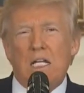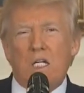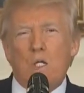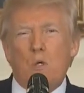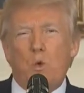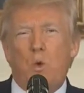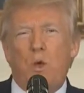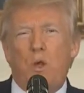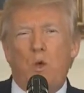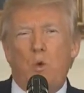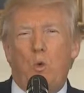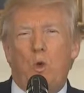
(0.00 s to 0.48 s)

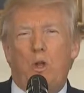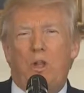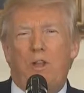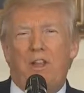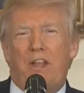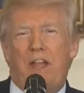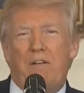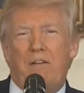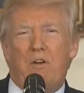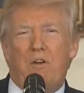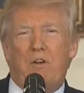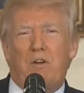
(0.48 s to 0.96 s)
We will
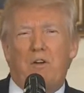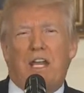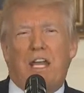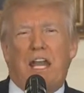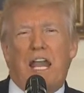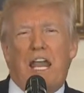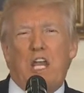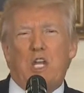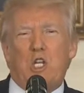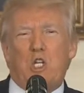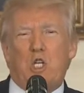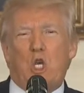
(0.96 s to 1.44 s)
never
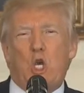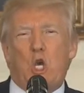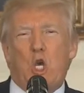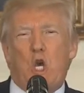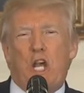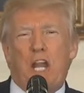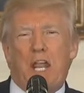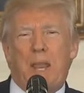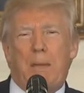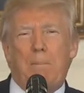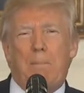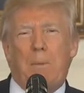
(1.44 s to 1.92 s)
again
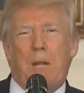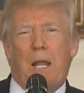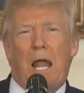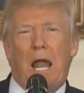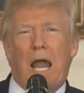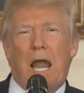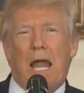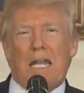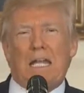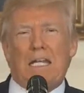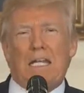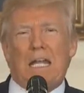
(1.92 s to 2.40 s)
turn a
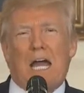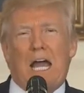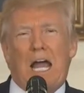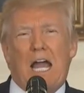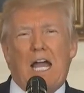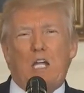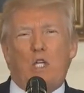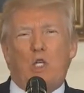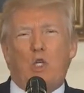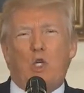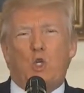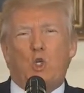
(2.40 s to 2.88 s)
blind
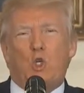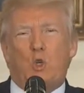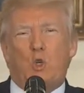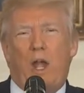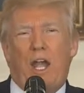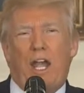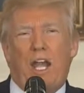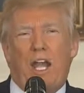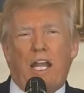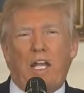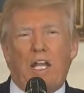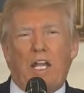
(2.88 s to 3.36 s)
eye to
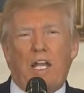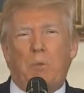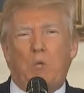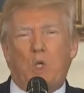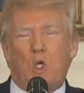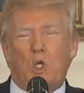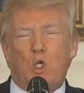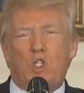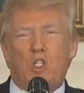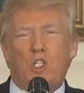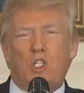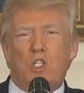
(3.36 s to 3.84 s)
trading
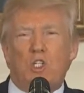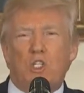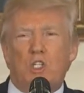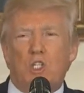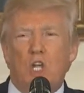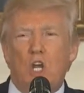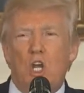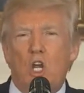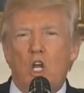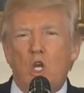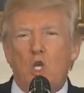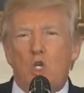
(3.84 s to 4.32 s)
abuses,
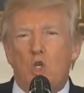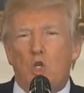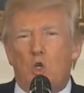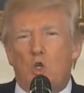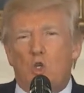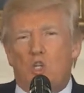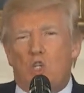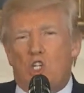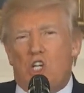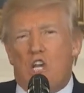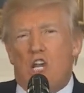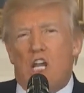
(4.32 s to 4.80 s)
to
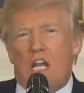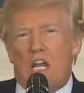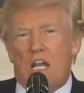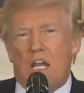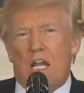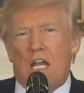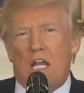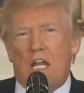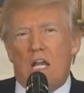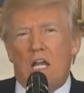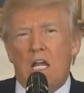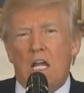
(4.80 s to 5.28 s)

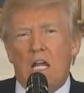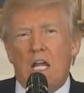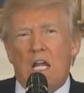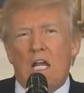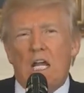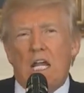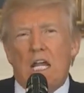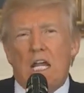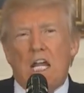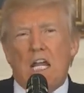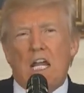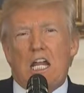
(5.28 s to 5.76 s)
cheating,
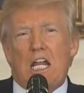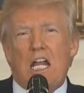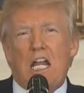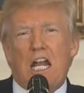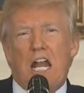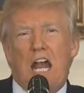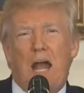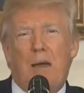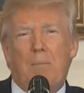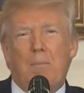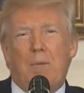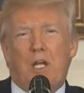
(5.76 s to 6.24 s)

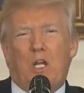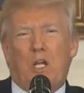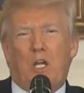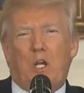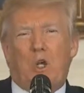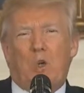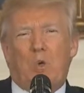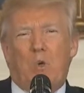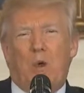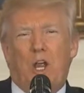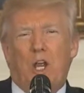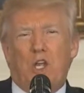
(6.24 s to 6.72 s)
economic
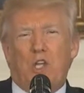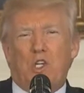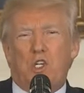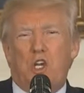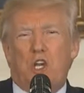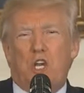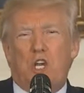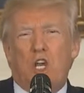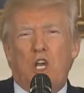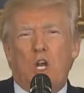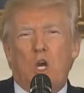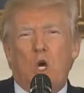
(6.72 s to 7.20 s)

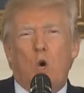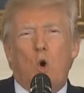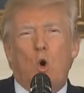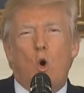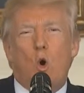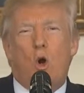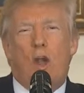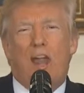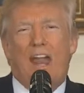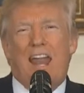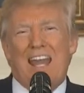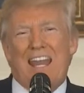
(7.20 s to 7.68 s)
aggression,
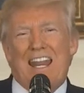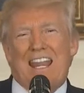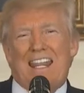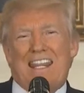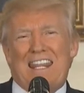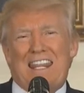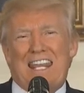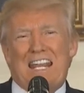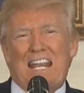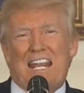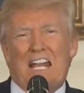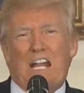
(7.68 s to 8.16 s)
or
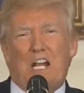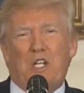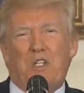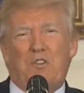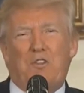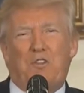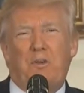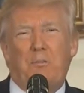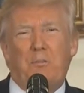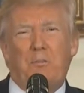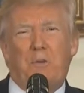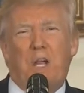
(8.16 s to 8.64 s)
anything else
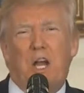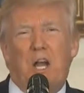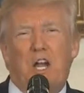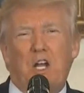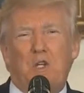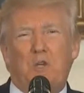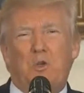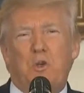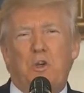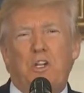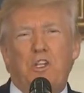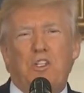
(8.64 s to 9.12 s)
from
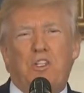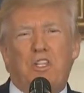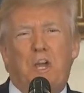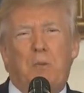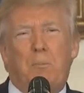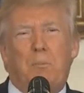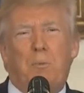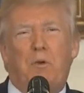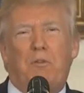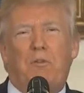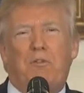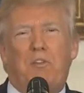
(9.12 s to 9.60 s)
countries
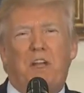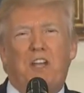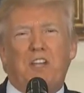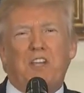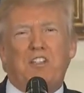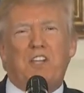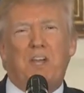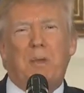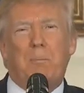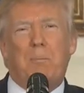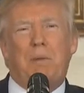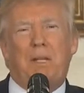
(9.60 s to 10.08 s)
that
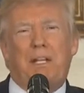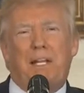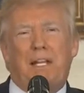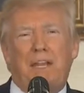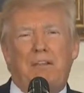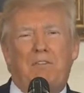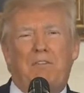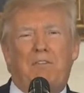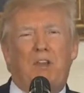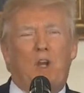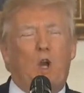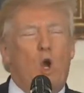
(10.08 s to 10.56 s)
profess a
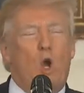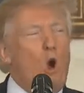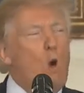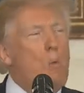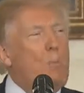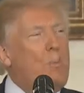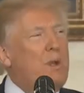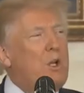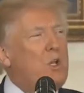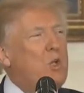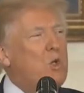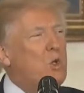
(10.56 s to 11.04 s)
belief in
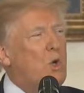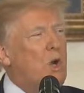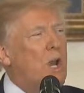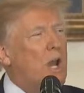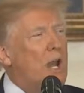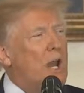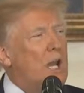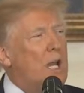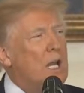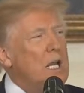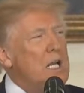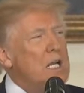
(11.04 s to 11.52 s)
open
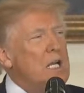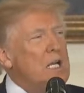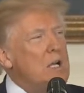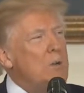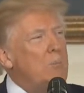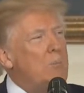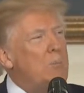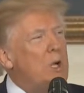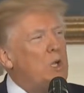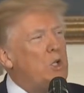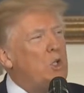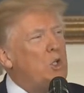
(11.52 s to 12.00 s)
trade
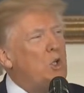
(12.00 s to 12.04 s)
but